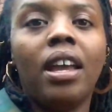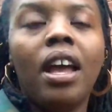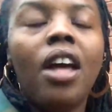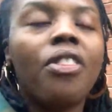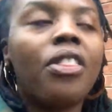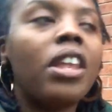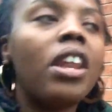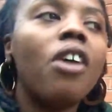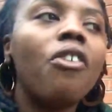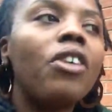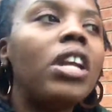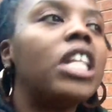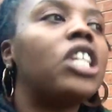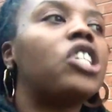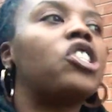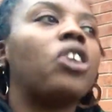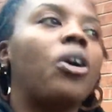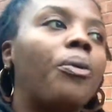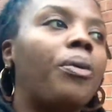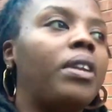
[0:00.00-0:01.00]
They're not really
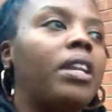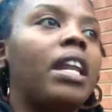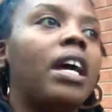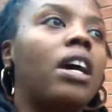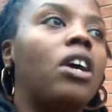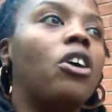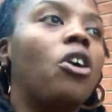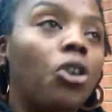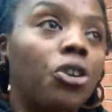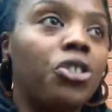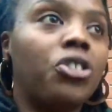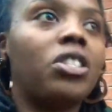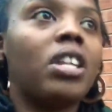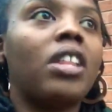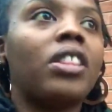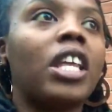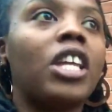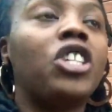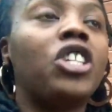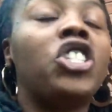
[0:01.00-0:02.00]
showing us
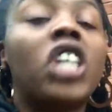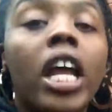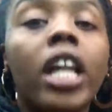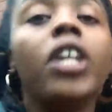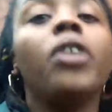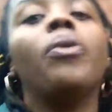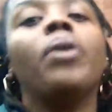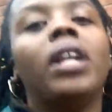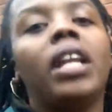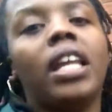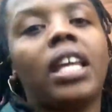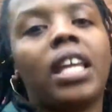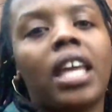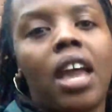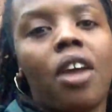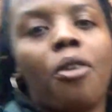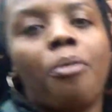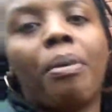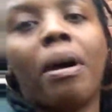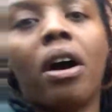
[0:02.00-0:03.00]
that they genuinely
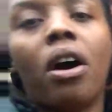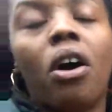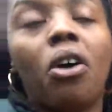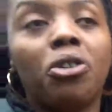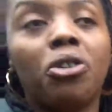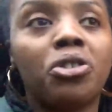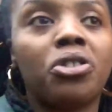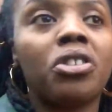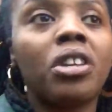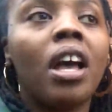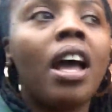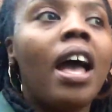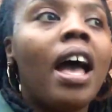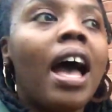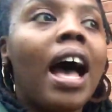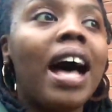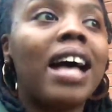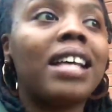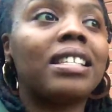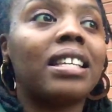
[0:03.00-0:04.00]
care about us
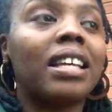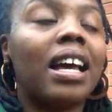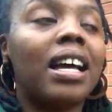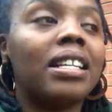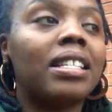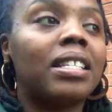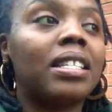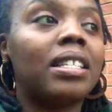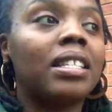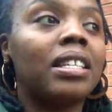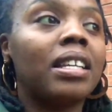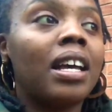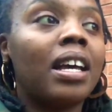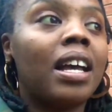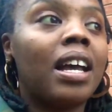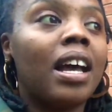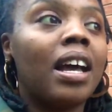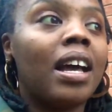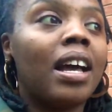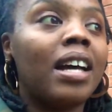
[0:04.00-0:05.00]
as
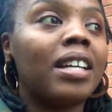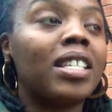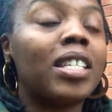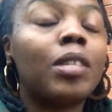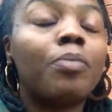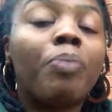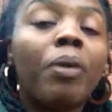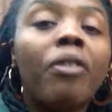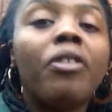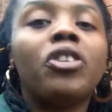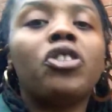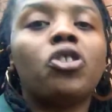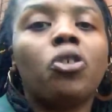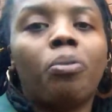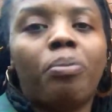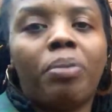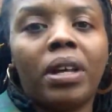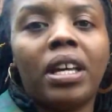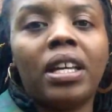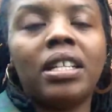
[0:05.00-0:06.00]
spiritual
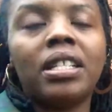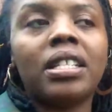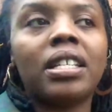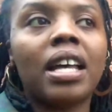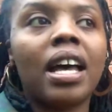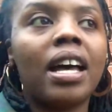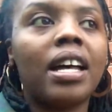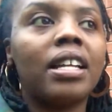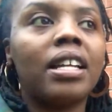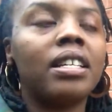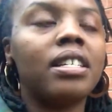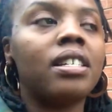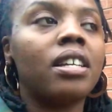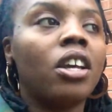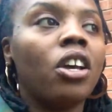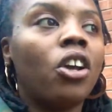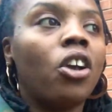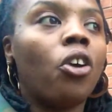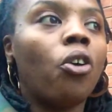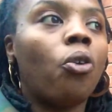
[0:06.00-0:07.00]
beings, and
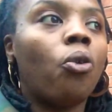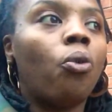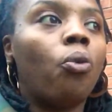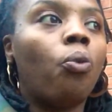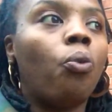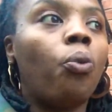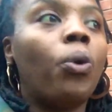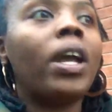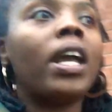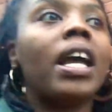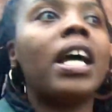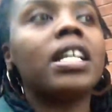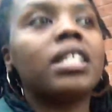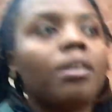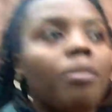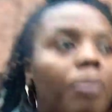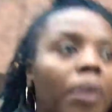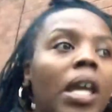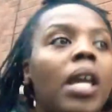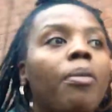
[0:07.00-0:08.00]
we as
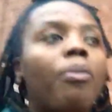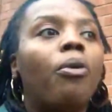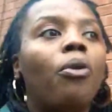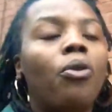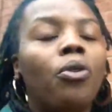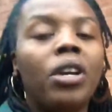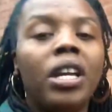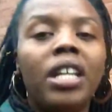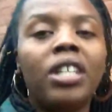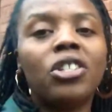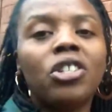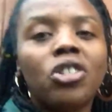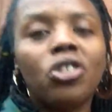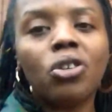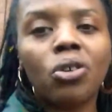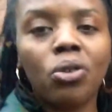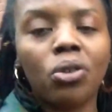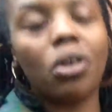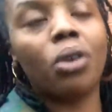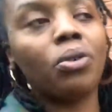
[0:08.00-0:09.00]
a people need to
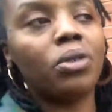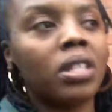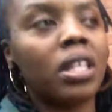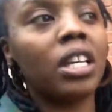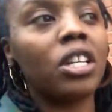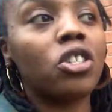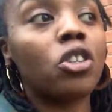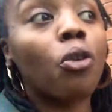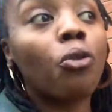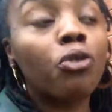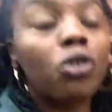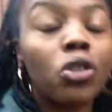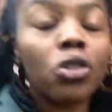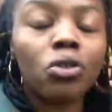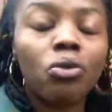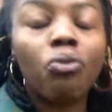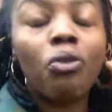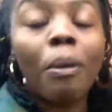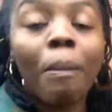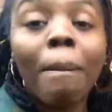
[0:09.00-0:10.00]
do those things. So
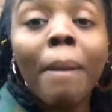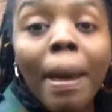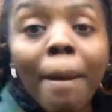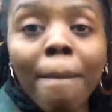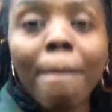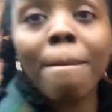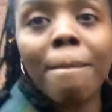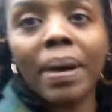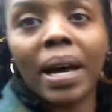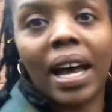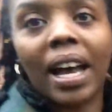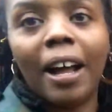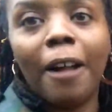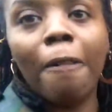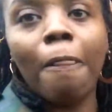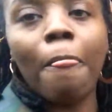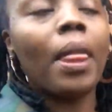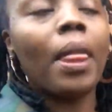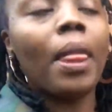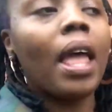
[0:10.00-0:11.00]
just remember
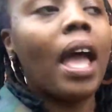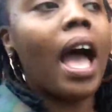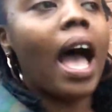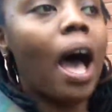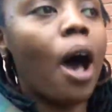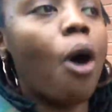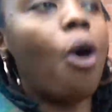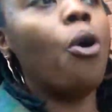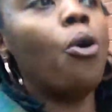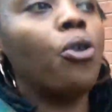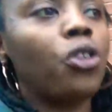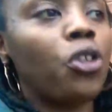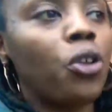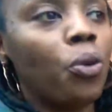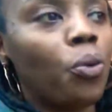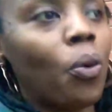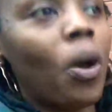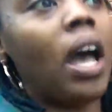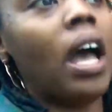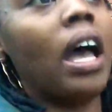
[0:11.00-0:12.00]
how
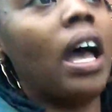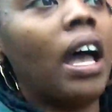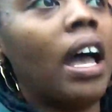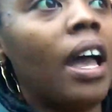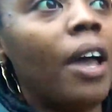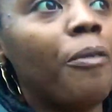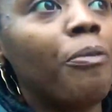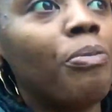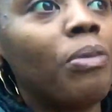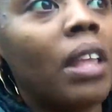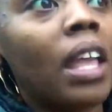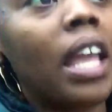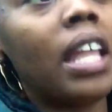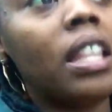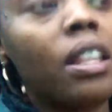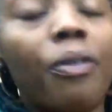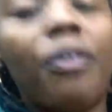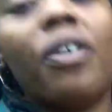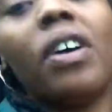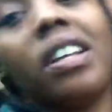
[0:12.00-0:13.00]
you were in
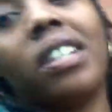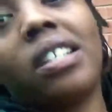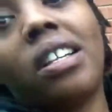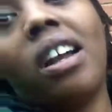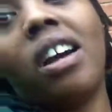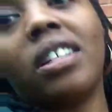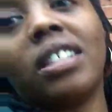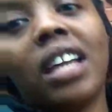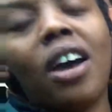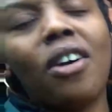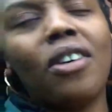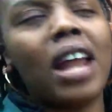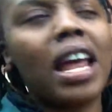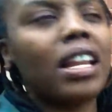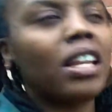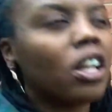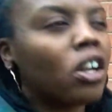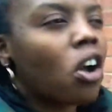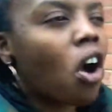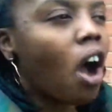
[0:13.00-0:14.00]
the first lockdown
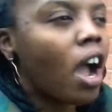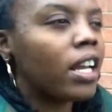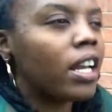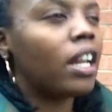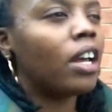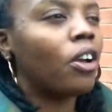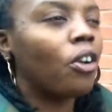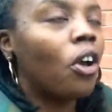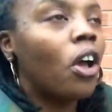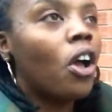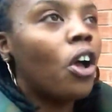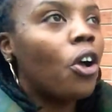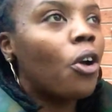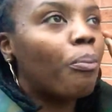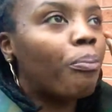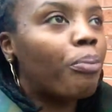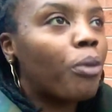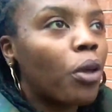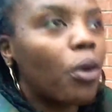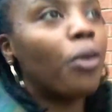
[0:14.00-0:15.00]
and the kind of
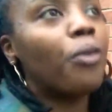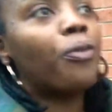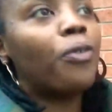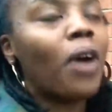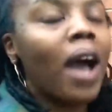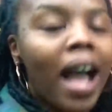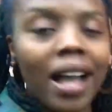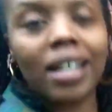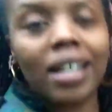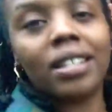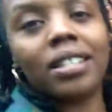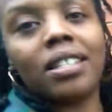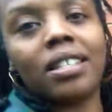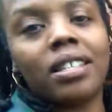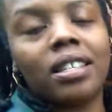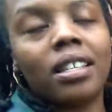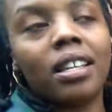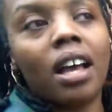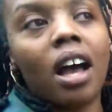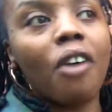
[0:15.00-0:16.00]
beautiful
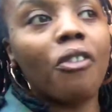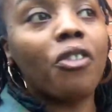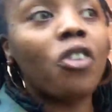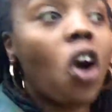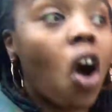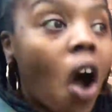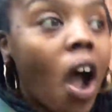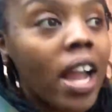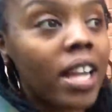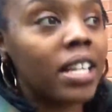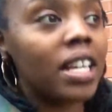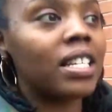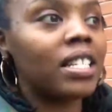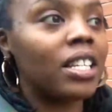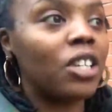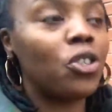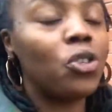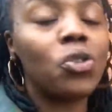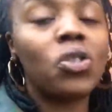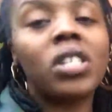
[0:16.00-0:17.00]
acts of kindness
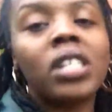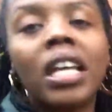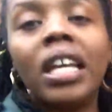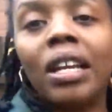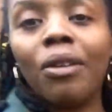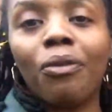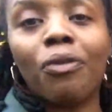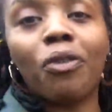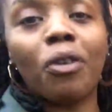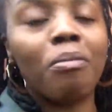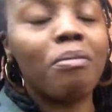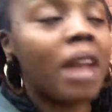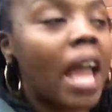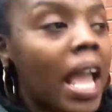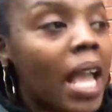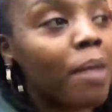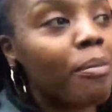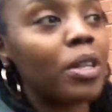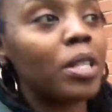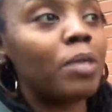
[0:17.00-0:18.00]
that you've seen from
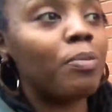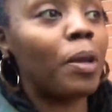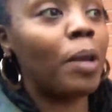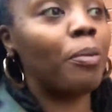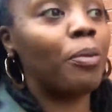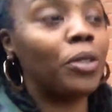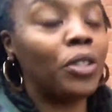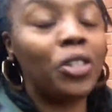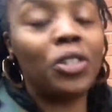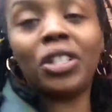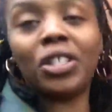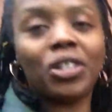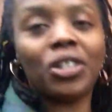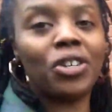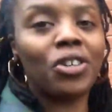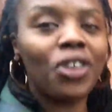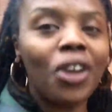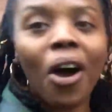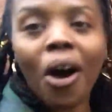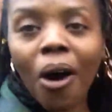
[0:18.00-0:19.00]
neighbours, people you
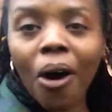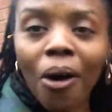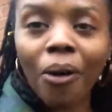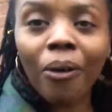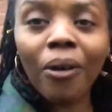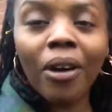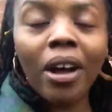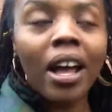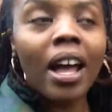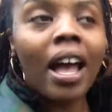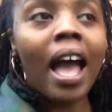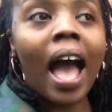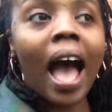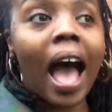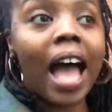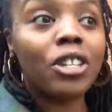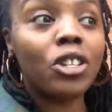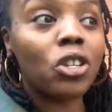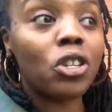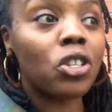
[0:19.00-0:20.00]
didn't know,
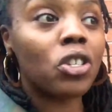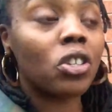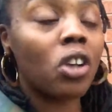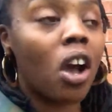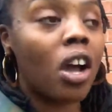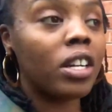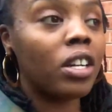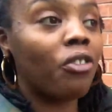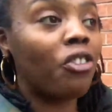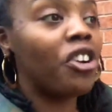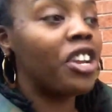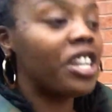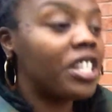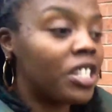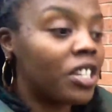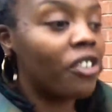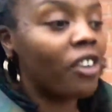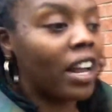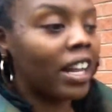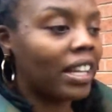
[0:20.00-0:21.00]
and just kind of
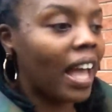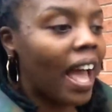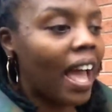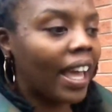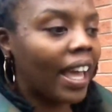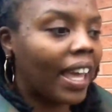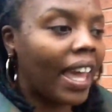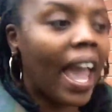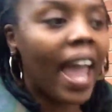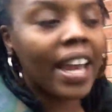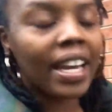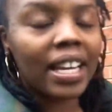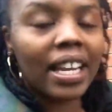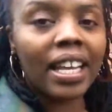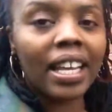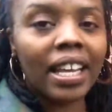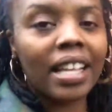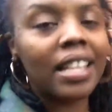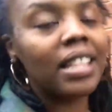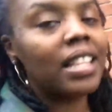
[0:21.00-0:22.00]
reiterate that again
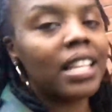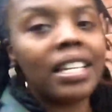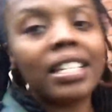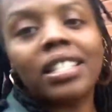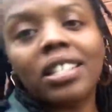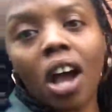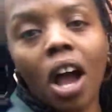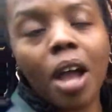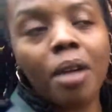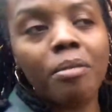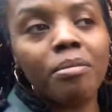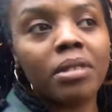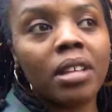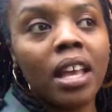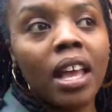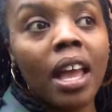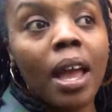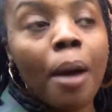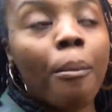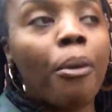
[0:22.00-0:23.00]
in these times,
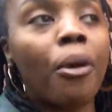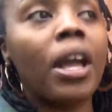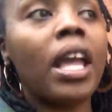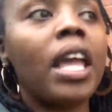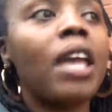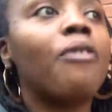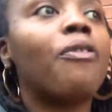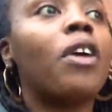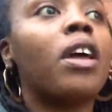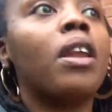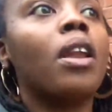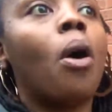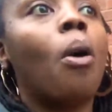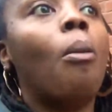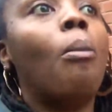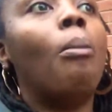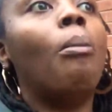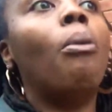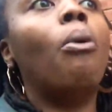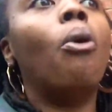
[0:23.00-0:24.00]
but even
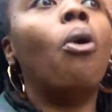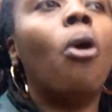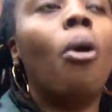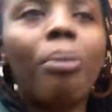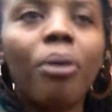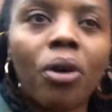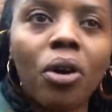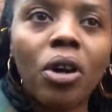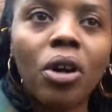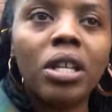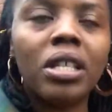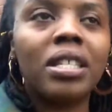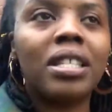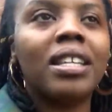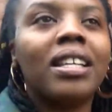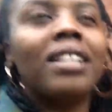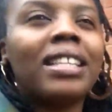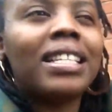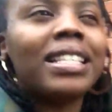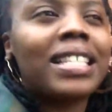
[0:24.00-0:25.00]
more, because
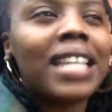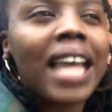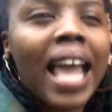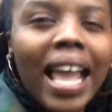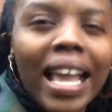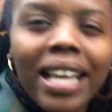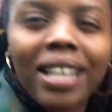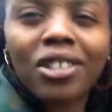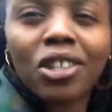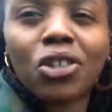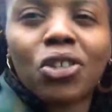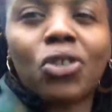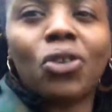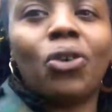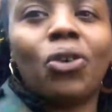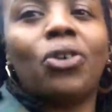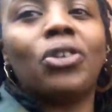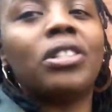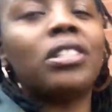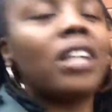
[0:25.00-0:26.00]
the days are
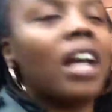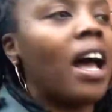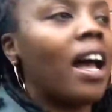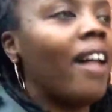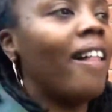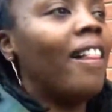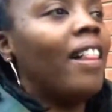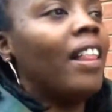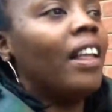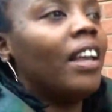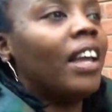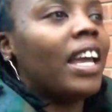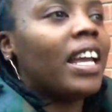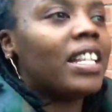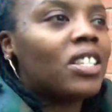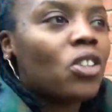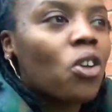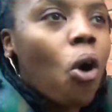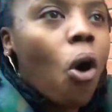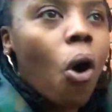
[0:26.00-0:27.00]
shorter,
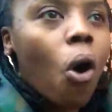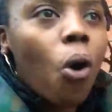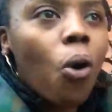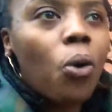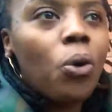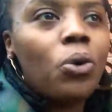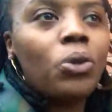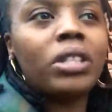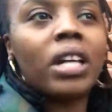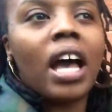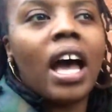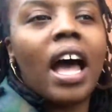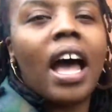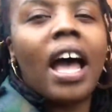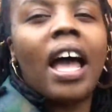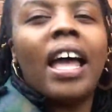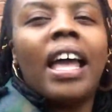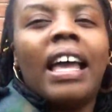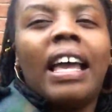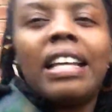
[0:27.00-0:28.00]
it's colder,
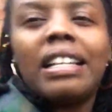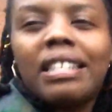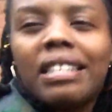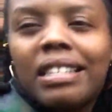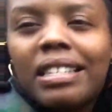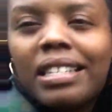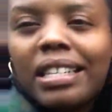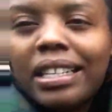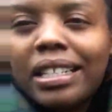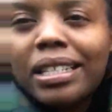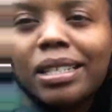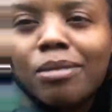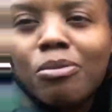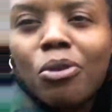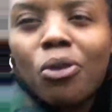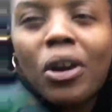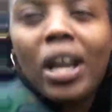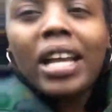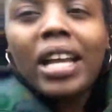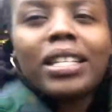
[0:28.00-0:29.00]
it's
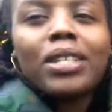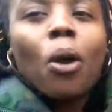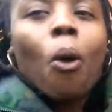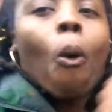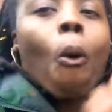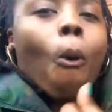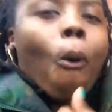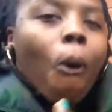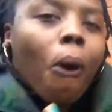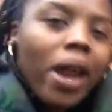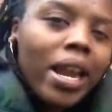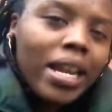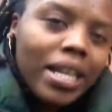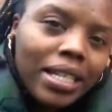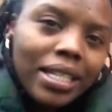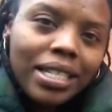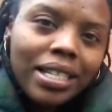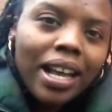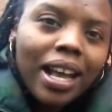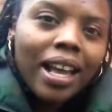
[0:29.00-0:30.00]
dismal, it's
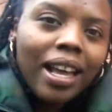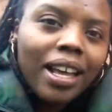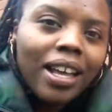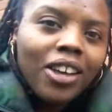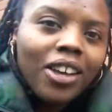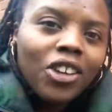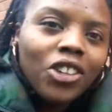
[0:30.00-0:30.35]
winter.